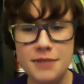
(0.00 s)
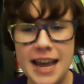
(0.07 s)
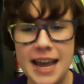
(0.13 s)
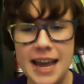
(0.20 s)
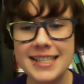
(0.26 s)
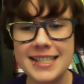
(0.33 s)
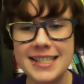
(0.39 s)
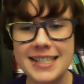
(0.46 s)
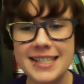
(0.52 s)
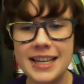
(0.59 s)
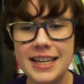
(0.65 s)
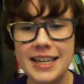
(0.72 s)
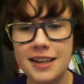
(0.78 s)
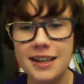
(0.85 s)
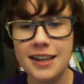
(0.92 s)
That's,
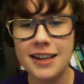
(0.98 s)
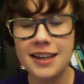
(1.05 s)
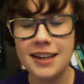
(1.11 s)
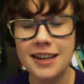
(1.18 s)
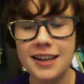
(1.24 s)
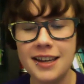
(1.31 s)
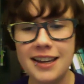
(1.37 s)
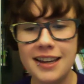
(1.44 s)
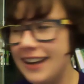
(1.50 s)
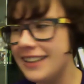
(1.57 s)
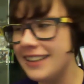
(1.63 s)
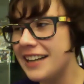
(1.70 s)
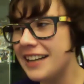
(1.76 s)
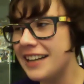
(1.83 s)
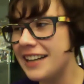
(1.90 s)
like,
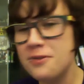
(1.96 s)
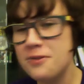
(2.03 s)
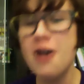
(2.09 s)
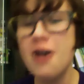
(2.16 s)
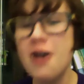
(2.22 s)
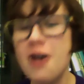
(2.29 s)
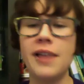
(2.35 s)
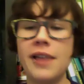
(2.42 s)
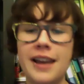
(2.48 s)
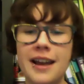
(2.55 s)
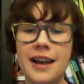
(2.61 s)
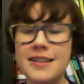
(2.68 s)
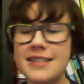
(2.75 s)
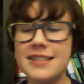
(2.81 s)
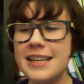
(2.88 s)
I don't know. Like,
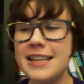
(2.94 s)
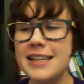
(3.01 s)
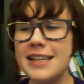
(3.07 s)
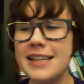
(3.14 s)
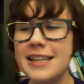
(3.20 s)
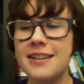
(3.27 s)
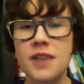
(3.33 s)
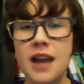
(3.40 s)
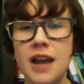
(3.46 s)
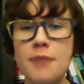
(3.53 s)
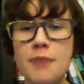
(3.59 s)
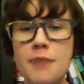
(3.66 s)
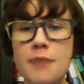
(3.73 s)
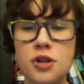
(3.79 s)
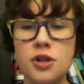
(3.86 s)
it's, like, I'm
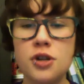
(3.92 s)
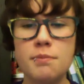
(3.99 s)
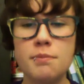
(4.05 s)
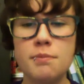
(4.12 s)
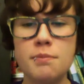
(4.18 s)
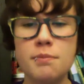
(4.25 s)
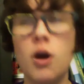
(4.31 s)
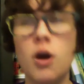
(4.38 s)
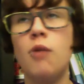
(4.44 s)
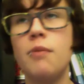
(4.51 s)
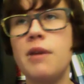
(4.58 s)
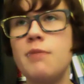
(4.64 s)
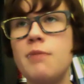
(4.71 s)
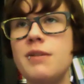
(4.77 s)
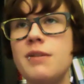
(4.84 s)
sure, well,
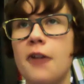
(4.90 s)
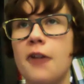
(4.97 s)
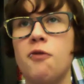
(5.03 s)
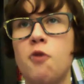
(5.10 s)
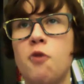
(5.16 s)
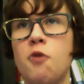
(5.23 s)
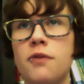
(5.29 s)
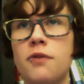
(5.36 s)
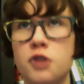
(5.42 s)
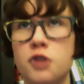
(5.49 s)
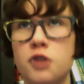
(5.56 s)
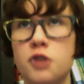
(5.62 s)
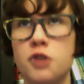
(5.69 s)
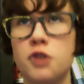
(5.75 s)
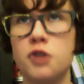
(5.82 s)
maybe not the 4th of
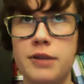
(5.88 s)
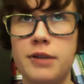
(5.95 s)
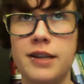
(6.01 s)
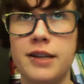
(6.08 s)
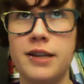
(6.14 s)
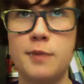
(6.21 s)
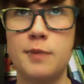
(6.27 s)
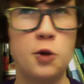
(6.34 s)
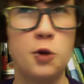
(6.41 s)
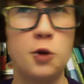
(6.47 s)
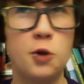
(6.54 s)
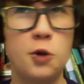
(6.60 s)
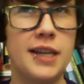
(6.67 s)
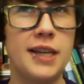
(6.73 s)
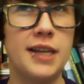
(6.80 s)
July because people don't
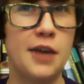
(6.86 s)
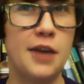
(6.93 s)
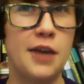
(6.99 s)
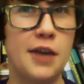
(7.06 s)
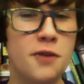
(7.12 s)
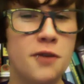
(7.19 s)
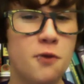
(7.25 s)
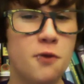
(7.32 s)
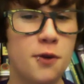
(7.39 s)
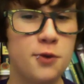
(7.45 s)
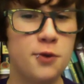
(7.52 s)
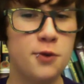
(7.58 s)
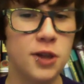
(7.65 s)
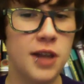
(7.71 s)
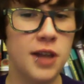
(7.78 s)
get gifts on the 4th of
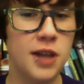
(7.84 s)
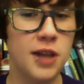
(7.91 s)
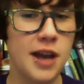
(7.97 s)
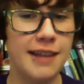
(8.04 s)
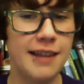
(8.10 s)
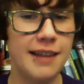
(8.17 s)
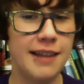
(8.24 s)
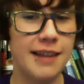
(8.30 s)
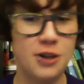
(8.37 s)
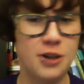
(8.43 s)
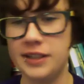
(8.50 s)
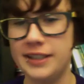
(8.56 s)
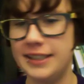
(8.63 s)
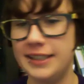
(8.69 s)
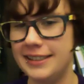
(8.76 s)
July and, like, don't
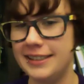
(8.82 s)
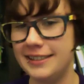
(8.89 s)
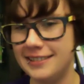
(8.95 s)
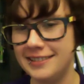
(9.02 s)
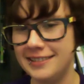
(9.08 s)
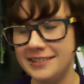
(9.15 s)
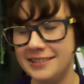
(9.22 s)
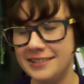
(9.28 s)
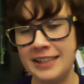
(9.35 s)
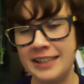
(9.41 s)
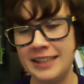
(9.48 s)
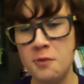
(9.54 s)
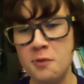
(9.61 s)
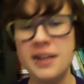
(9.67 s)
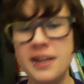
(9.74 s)
really, you
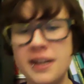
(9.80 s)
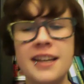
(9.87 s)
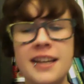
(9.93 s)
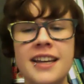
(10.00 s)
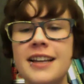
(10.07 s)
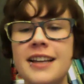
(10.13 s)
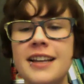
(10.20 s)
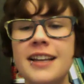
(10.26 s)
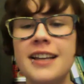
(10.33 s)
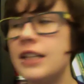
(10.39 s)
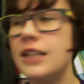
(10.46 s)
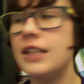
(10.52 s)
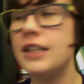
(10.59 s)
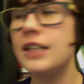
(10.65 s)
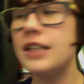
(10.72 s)
know, but
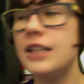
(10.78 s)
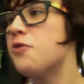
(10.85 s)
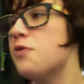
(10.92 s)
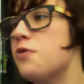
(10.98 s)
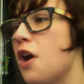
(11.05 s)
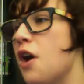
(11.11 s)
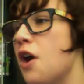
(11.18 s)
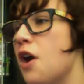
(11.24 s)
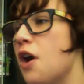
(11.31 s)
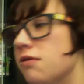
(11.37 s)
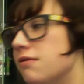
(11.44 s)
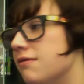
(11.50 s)
I don't know.